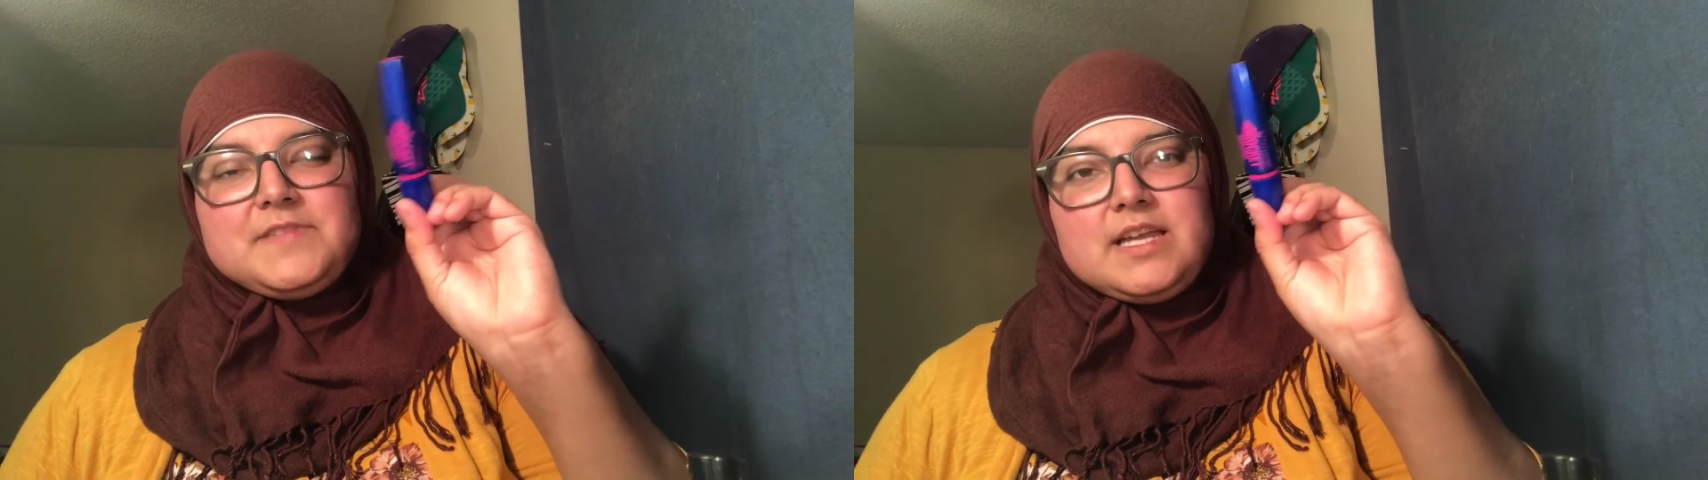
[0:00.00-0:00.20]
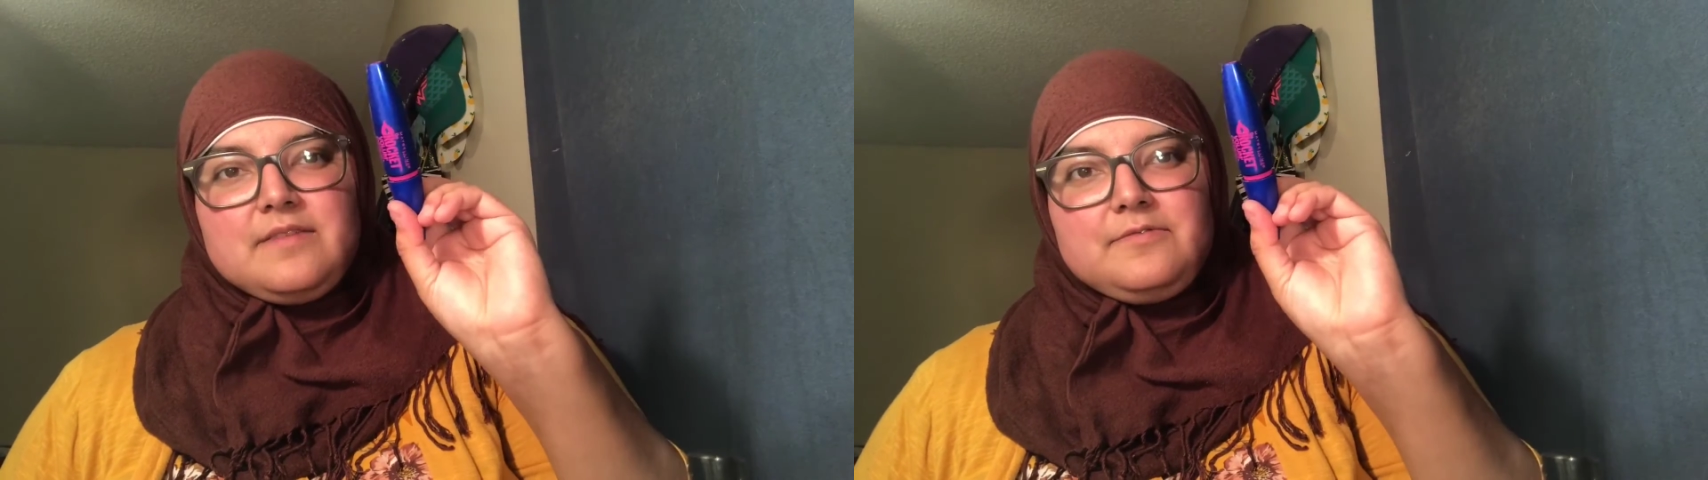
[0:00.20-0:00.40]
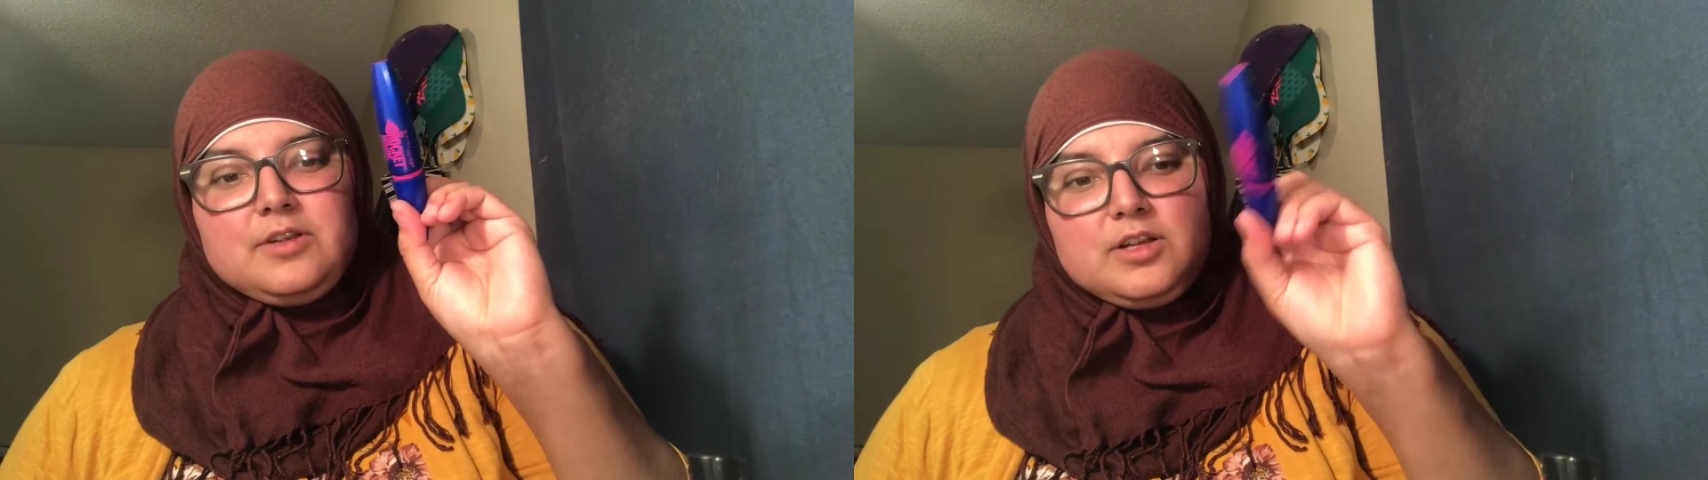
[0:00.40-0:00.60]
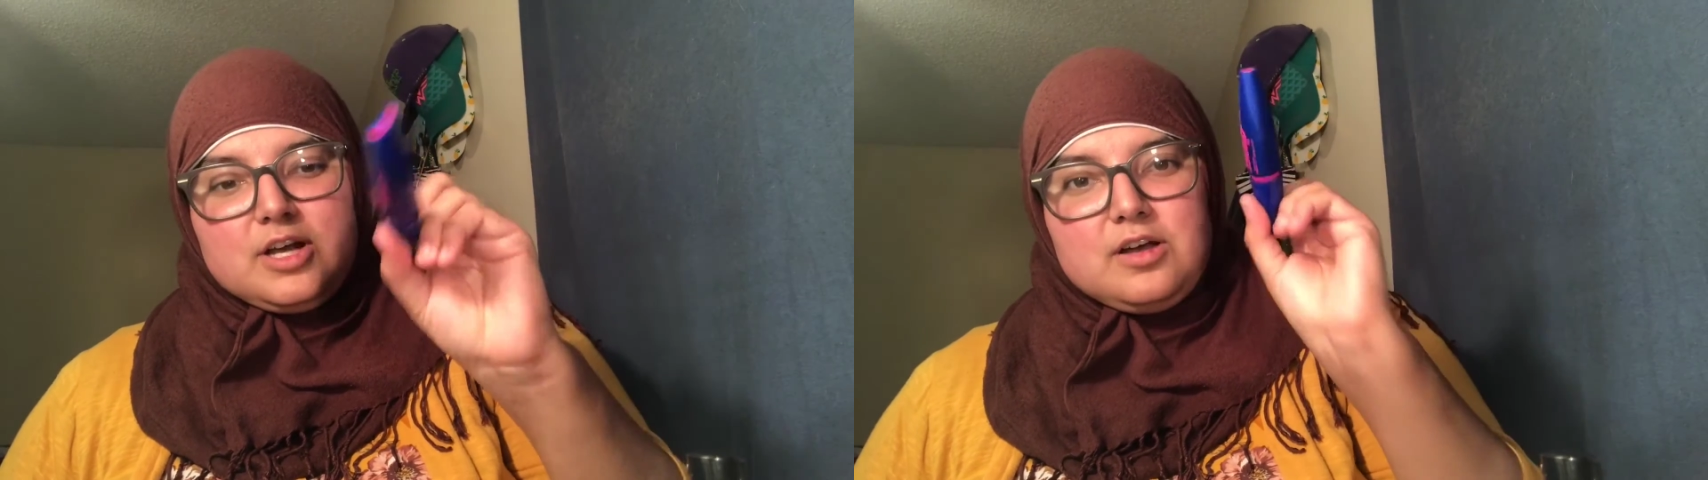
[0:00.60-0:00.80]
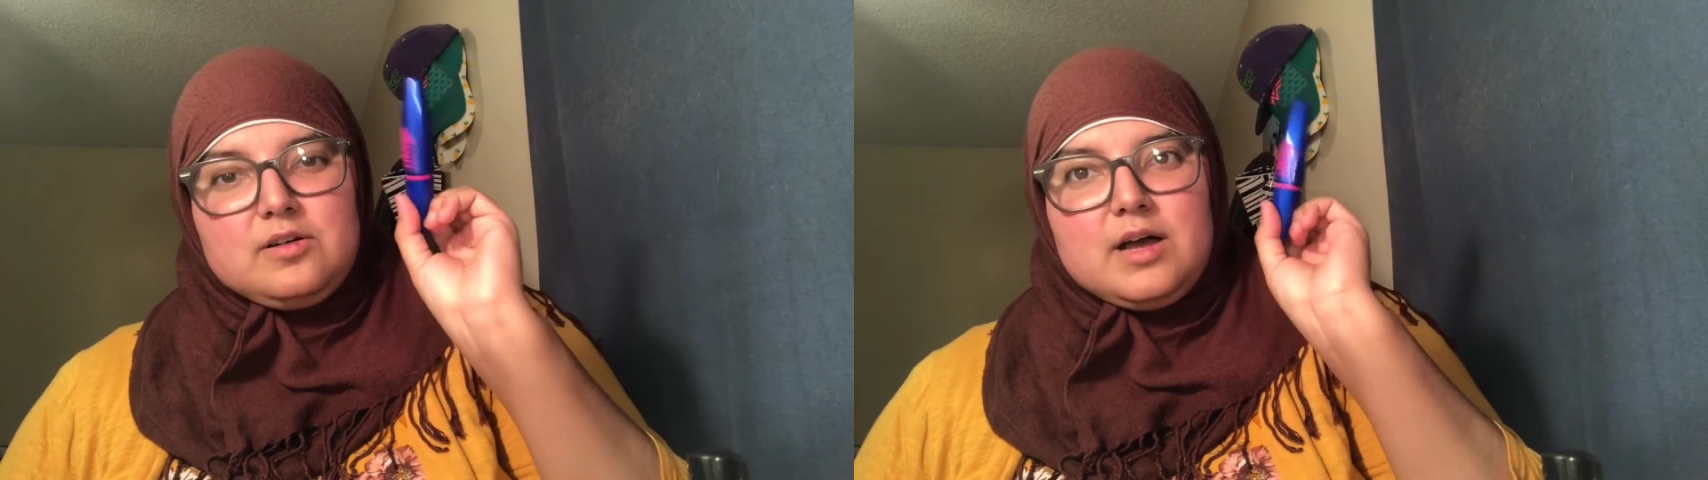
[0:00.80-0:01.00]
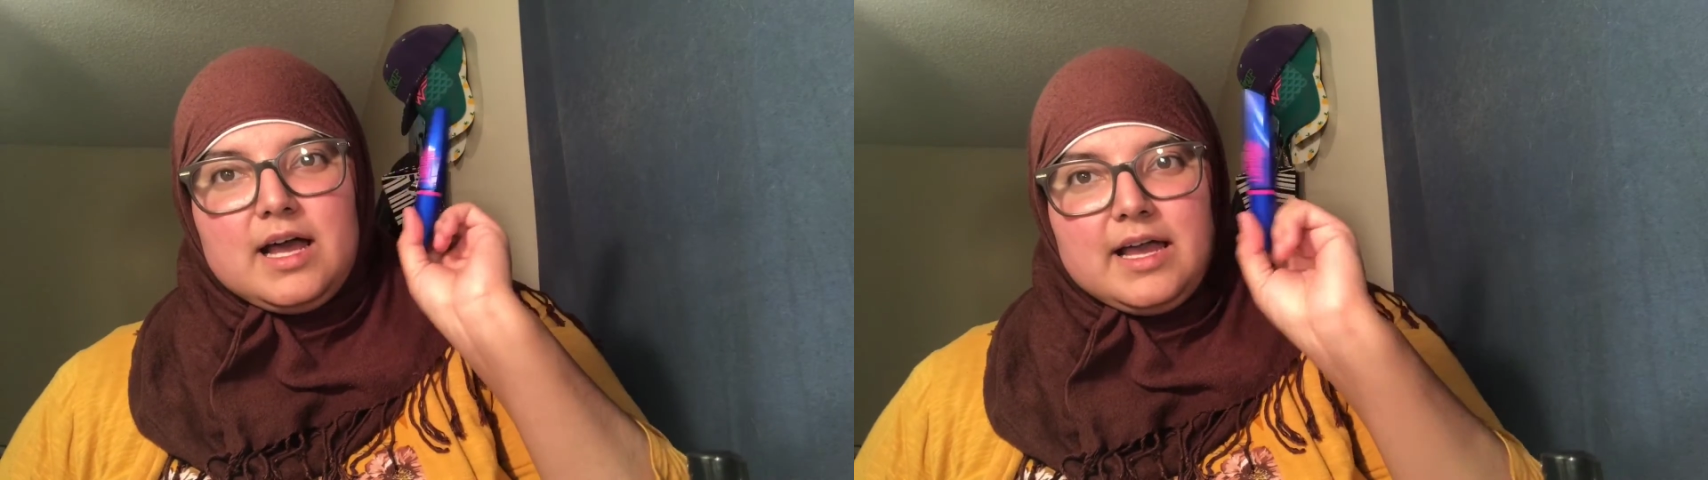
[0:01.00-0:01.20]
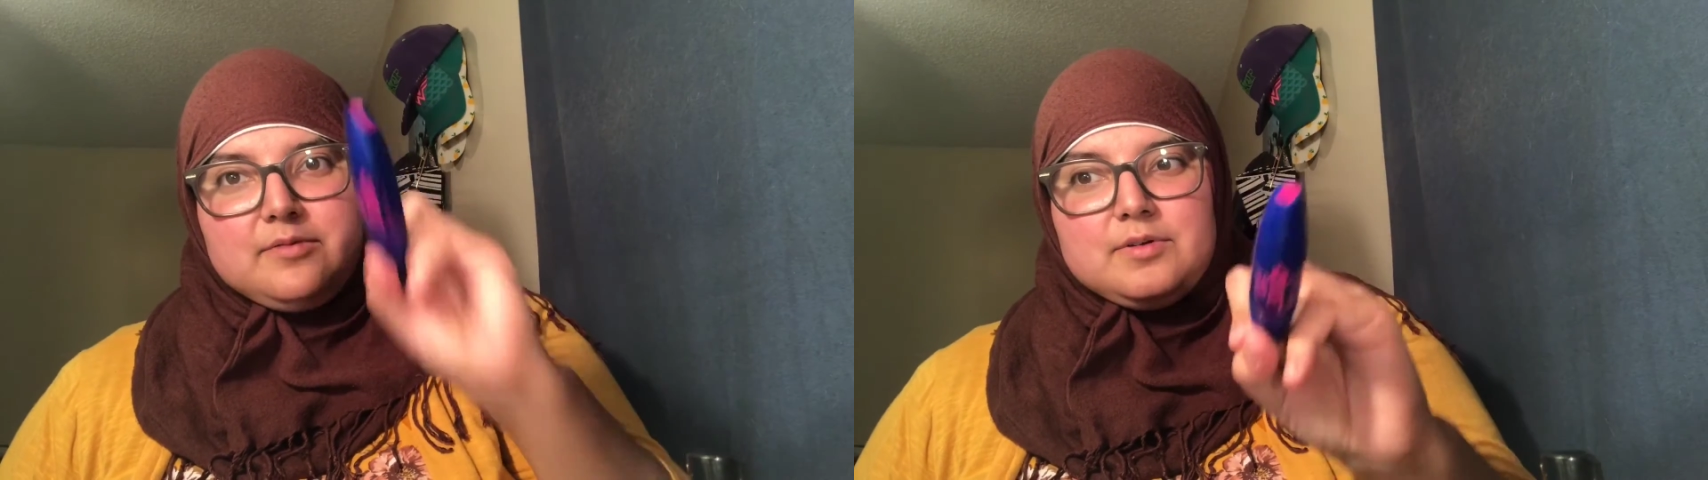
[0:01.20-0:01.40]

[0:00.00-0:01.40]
time for you to go. I